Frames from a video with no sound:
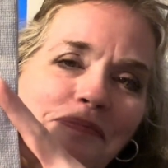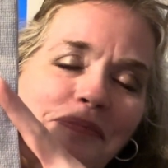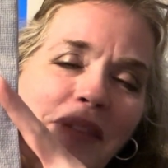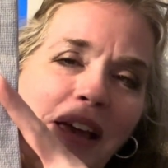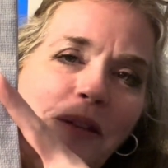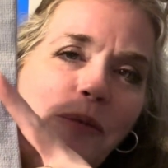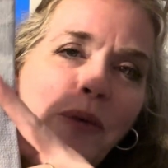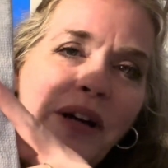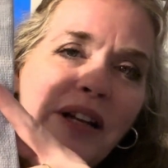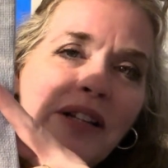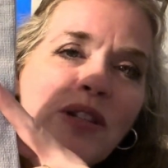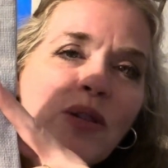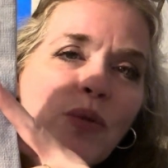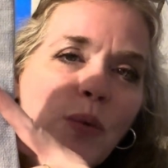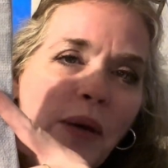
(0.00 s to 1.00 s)
And what a
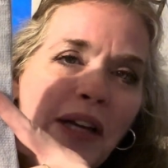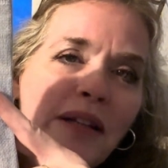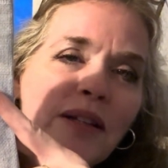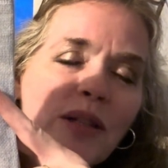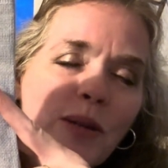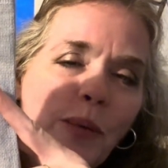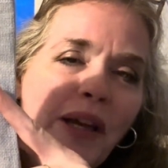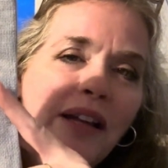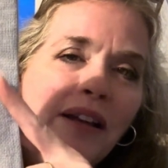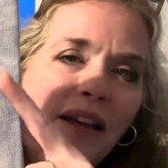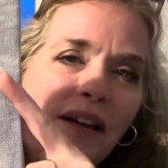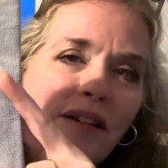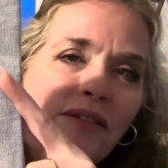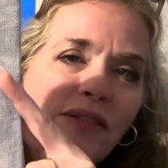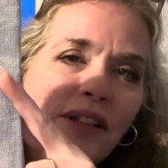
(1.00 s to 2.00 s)
sweet, sweet
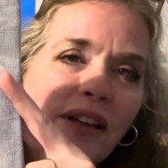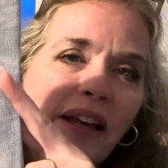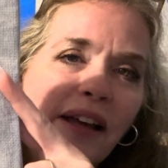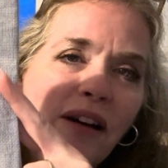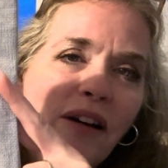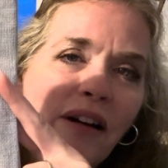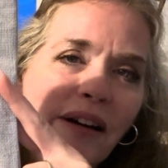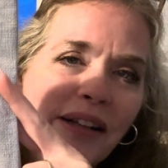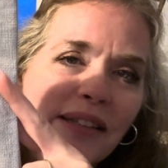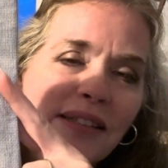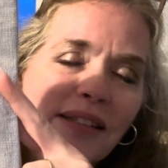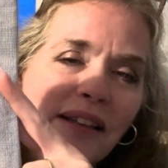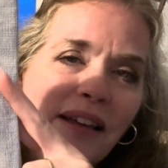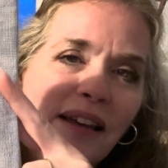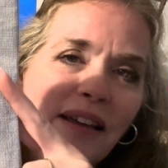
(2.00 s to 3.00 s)
gift. Like,
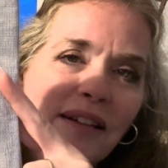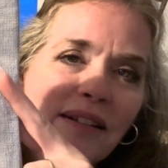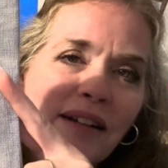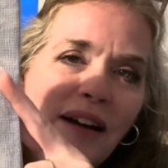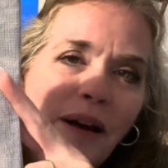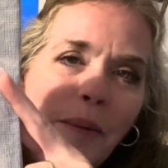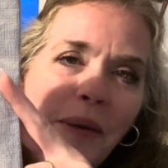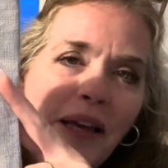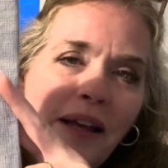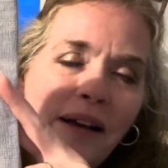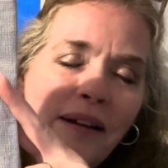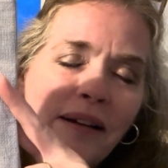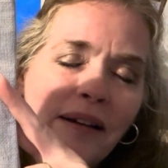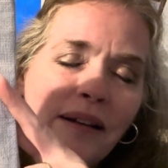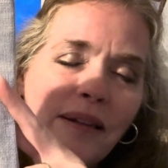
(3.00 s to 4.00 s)
honestly, I
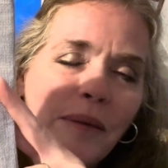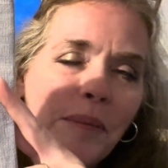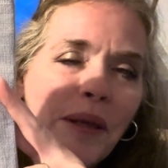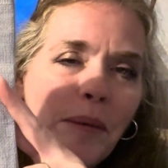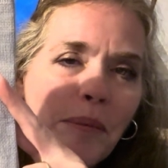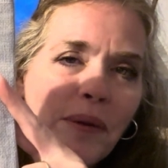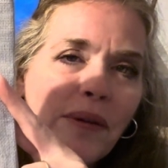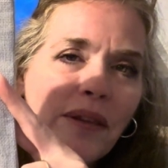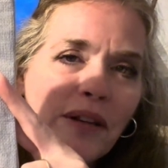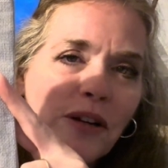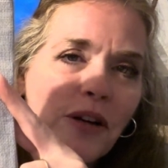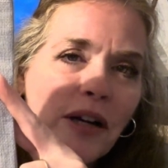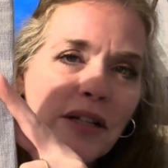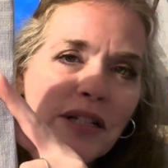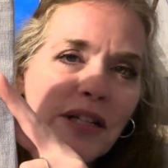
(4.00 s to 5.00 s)
mean, the people in the
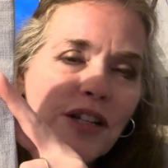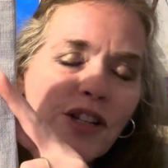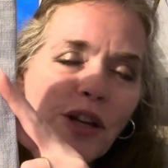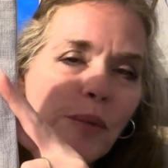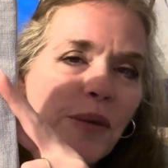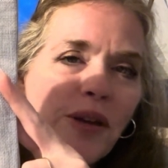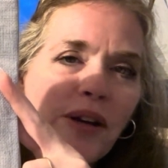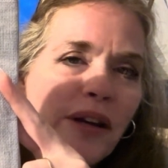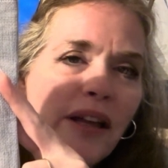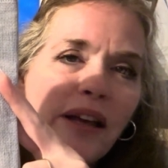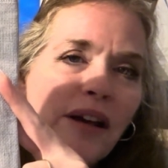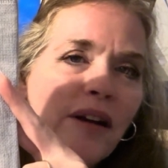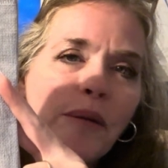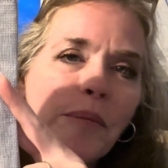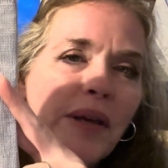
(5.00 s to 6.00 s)
cross stitch community
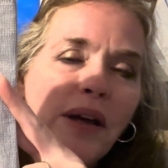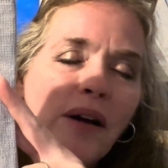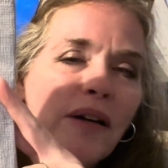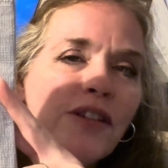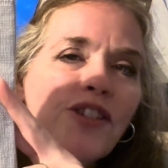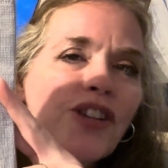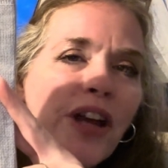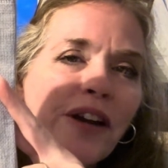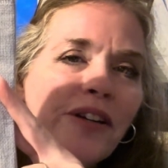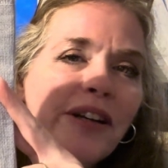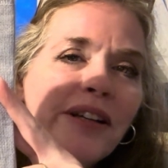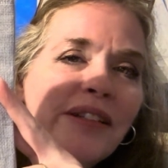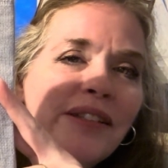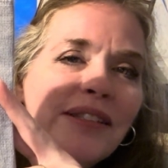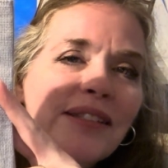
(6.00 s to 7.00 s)
are beyond
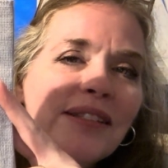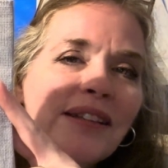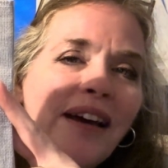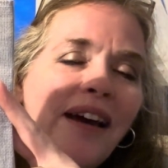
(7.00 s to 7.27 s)
generous.